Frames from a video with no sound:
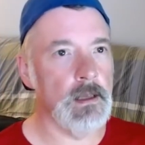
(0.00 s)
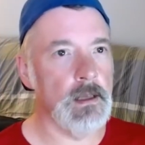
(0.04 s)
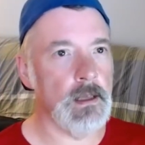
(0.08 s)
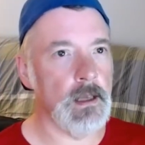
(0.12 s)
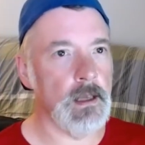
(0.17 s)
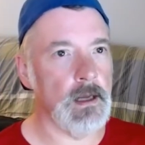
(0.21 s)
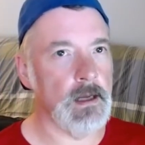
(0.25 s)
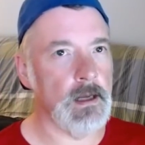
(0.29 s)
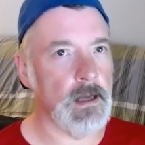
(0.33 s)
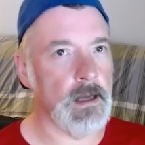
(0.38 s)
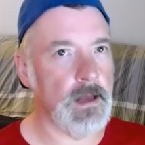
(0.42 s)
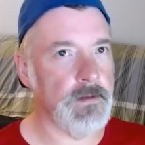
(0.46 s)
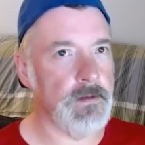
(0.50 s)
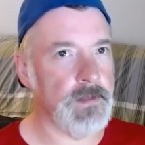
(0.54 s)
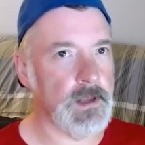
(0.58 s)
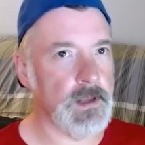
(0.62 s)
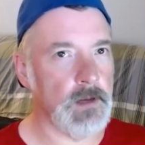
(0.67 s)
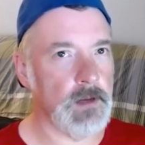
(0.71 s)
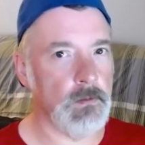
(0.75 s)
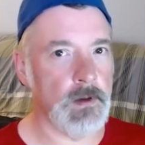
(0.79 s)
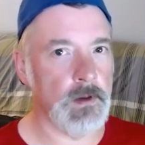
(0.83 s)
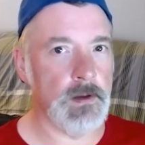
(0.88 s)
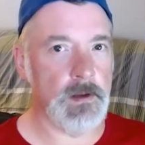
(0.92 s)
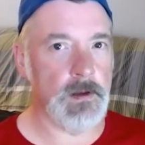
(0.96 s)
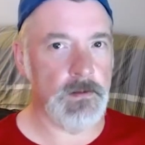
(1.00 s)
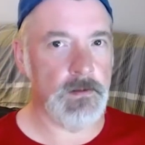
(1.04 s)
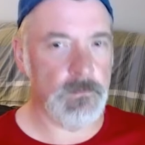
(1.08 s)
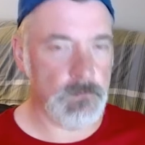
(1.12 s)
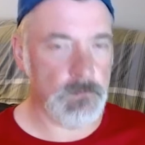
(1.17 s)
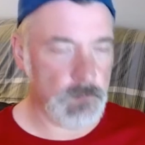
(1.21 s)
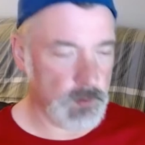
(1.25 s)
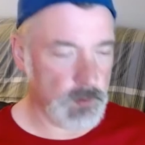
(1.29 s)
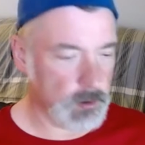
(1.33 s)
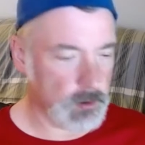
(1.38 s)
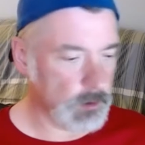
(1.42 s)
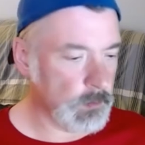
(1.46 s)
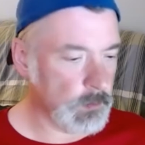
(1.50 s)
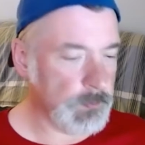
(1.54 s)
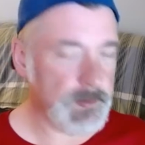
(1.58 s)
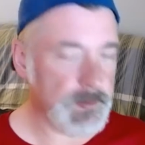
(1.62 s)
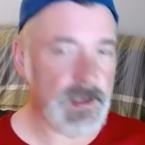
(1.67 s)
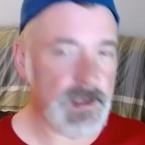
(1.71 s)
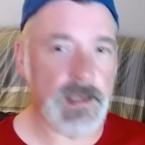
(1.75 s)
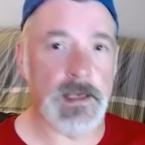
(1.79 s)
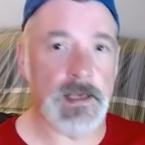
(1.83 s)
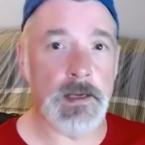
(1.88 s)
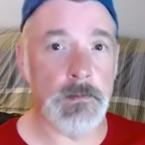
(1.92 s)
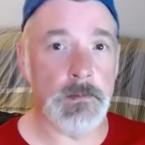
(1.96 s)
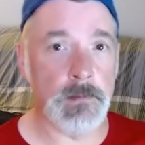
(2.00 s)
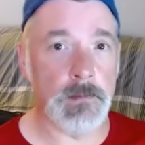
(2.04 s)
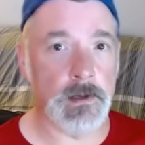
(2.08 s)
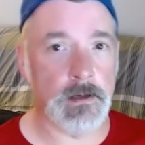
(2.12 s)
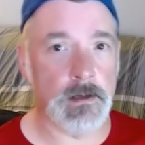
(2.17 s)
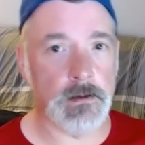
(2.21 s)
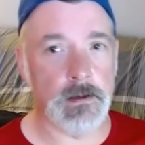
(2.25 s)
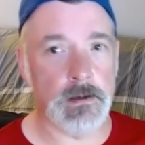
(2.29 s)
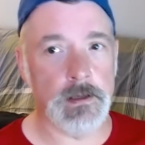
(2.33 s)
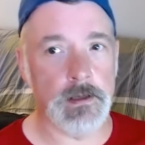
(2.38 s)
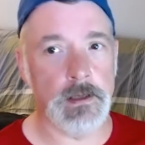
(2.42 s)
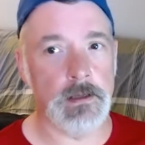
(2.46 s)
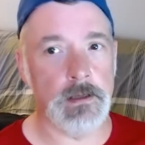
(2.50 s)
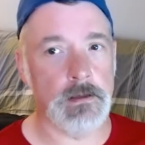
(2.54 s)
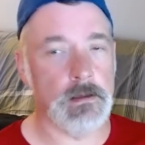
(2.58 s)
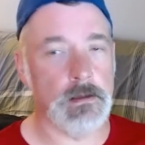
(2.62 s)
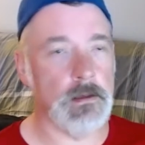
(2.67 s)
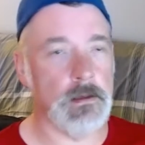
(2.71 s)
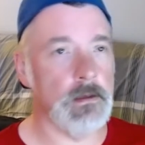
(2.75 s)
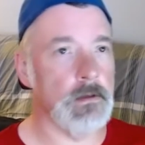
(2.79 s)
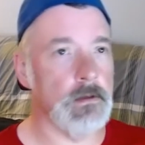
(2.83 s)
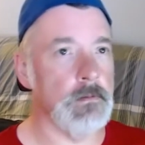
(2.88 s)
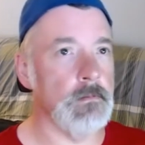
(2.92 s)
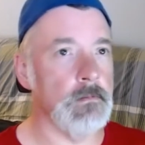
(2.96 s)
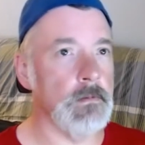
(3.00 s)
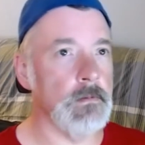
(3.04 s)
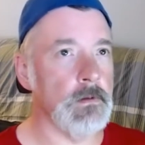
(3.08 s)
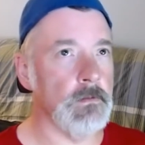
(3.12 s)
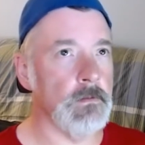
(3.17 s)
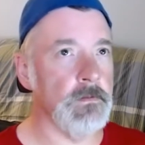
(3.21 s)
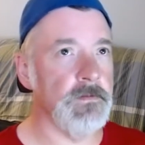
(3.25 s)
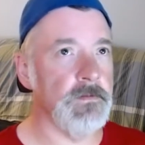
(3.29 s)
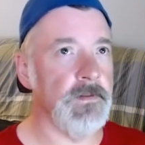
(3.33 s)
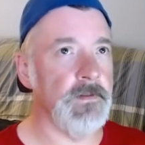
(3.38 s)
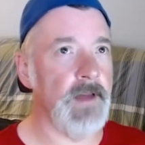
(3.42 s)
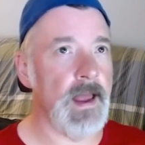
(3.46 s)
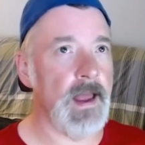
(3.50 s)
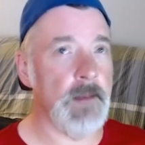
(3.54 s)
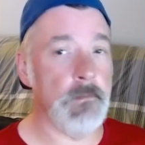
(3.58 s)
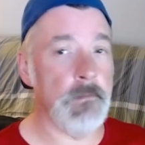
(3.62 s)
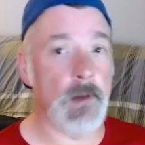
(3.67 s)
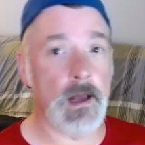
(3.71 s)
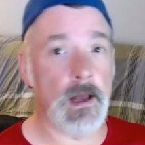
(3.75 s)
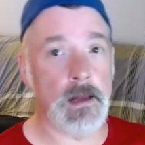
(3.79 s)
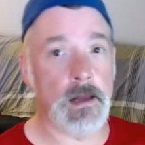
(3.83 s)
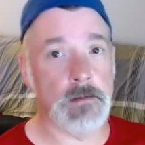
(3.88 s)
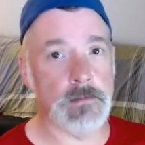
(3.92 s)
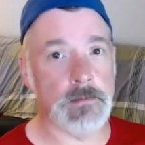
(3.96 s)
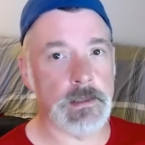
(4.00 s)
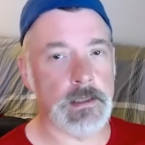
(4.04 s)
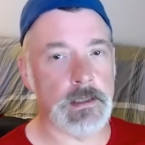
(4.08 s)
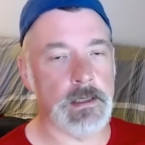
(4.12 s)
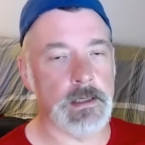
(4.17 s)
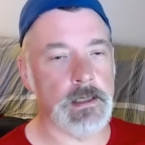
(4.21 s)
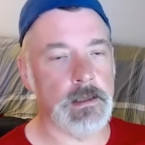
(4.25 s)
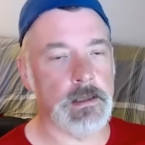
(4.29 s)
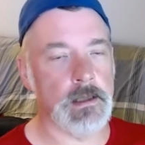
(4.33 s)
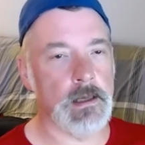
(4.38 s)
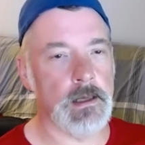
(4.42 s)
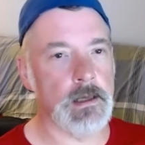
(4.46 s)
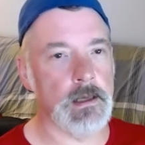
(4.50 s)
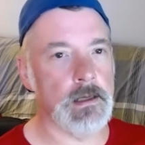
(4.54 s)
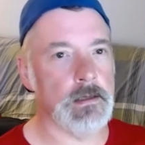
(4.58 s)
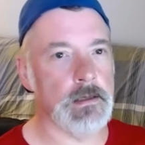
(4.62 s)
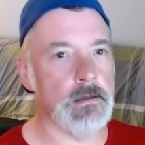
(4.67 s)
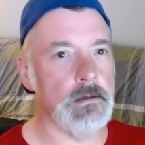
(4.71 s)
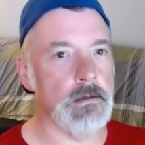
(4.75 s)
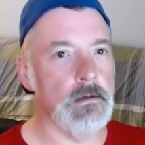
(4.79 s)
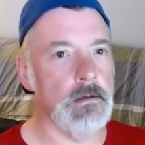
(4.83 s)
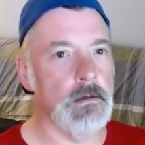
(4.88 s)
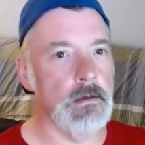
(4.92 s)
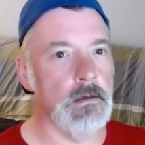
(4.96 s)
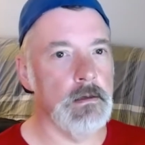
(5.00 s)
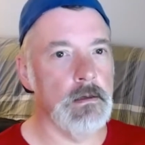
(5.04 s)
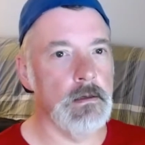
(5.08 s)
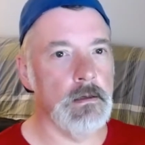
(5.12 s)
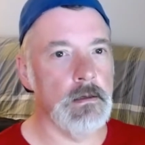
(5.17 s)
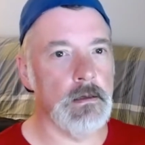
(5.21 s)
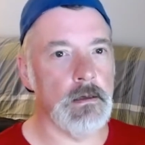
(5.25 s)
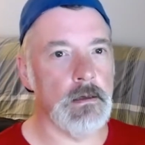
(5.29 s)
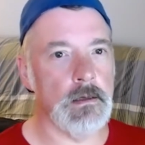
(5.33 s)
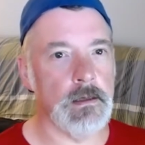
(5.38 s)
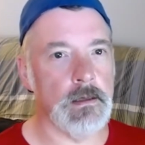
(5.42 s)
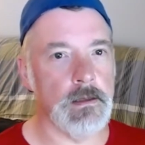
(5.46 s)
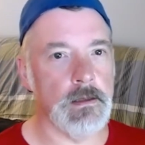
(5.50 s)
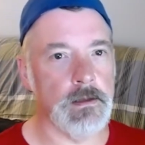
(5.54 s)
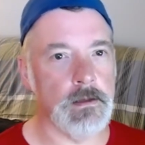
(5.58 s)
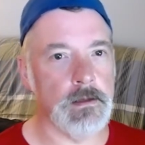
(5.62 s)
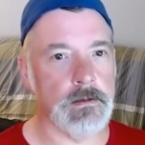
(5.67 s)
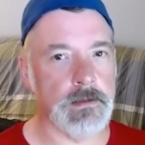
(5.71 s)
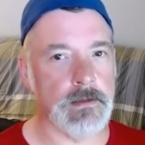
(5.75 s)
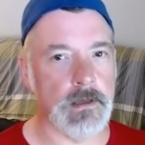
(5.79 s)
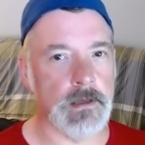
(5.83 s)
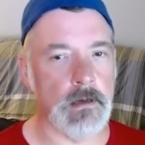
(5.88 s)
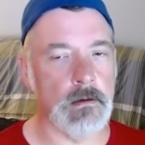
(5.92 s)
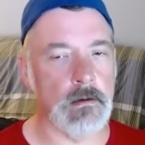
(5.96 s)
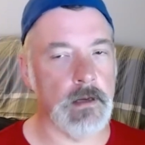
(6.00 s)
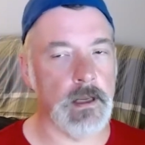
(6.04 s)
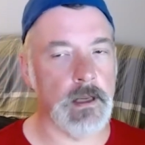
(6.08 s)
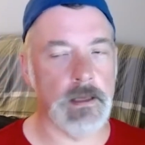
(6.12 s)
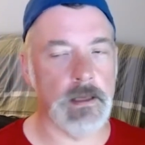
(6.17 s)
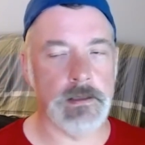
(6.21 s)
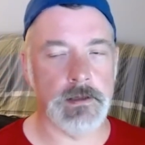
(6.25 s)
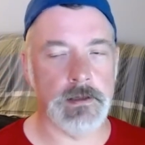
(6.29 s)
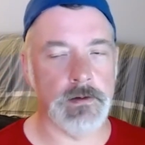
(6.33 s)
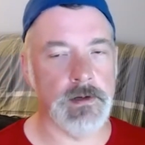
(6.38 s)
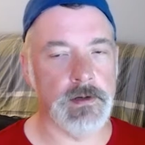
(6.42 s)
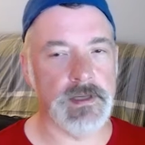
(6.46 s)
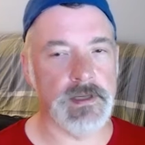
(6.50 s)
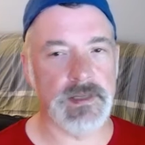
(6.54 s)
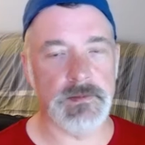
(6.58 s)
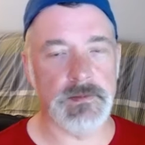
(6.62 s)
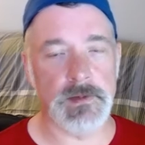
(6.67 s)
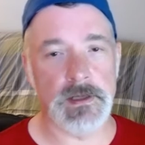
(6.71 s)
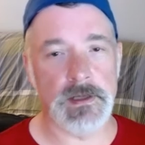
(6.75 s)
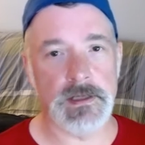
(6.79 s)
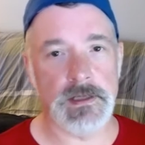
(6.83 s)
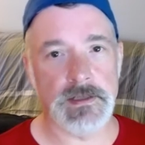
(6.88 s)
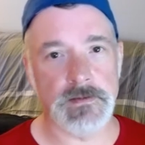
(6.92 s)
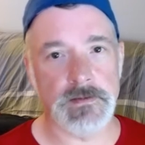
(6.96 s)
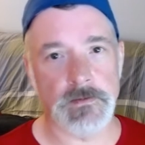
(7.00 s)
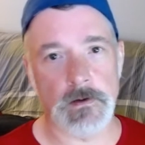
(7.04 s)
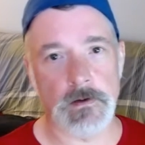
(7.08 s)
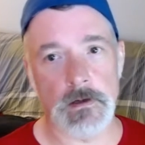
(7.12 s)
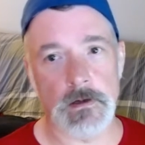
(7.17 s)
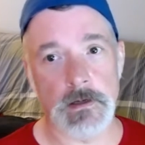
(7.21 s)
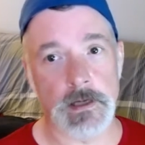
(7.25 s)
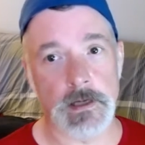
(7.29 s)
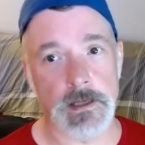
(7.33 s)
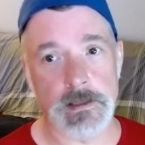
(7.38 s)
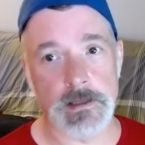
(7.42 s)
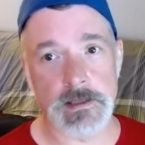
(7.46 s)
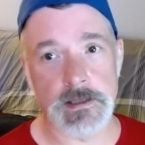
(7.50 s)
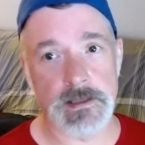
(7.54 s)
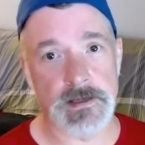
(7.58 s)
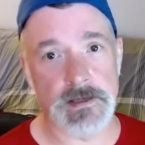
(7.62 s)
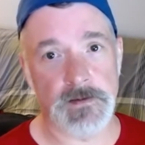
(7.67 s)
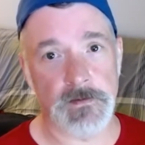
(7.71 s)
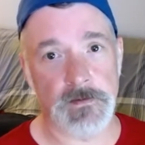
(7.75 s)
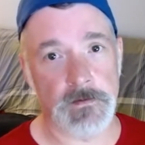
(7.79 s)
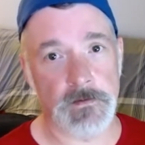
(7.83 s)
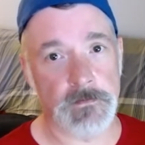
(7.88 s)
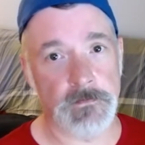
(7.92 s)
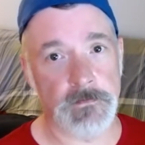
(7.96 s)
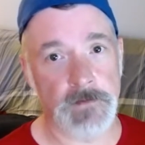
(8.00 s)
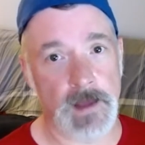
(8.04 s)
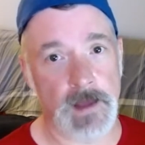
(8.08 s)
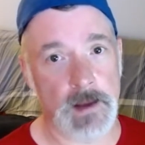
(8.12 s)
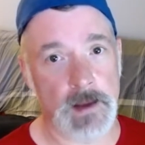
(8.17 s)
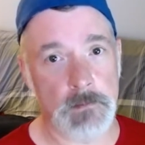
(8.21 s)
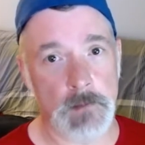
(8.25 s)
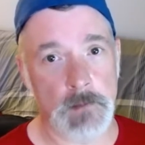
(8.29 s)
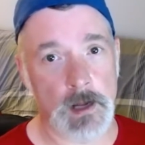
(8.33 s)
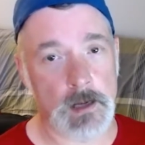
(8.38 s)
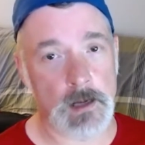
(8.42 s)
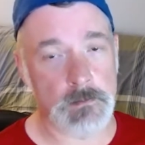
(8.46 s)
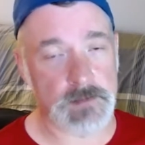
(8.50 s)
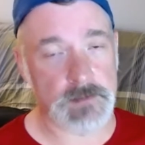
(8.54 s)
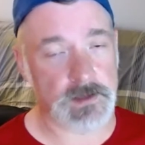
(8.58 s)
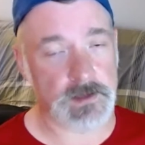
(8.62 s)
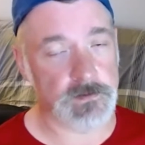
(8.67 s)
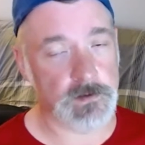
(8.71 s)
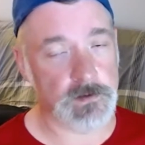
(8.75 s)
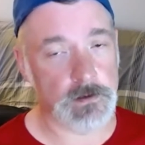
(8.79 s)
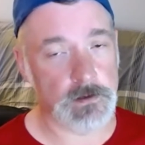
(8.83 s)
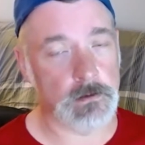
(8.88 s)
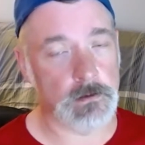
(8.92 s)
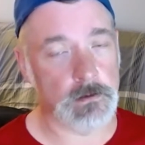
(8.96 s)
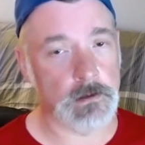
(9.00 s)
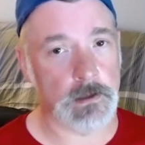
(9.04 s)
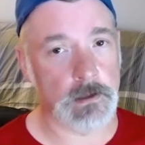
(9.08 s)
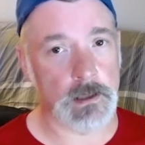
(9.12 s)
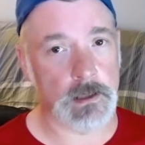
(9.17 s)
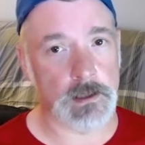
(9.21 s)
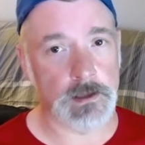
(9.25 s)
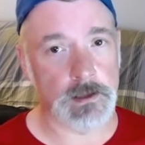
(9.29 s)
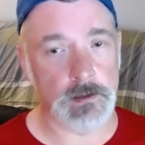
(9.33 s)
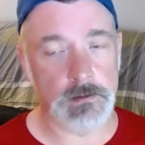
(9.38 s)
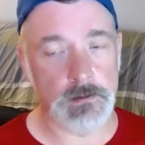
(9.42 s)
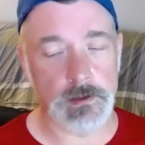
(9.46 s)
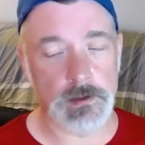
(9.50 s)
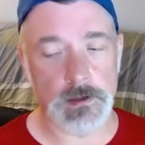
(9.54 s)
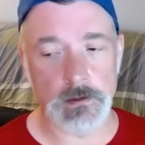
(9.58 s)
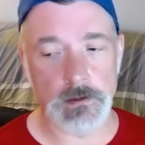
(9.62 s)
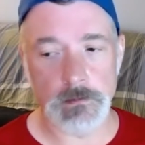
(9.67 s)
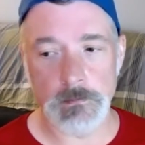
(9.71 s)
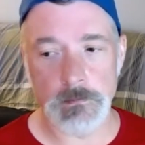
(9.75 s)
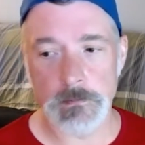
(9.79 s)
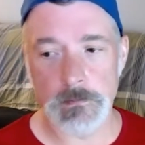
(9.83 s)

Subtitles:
I think even put a little peanut butter in it, little fat bombs like that. There's all kinds of recipes for all kinds of different fat bombs if you look on YouTube.